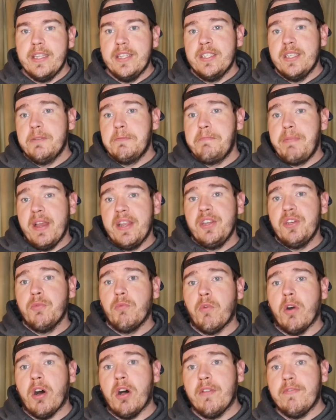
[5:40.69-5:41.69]
His name is Ben
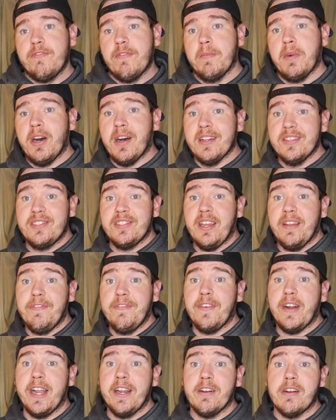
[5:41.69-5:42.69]
DeWalt from Onsite
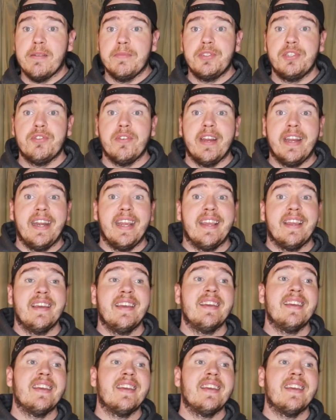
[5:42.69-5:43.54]
Firearms Training.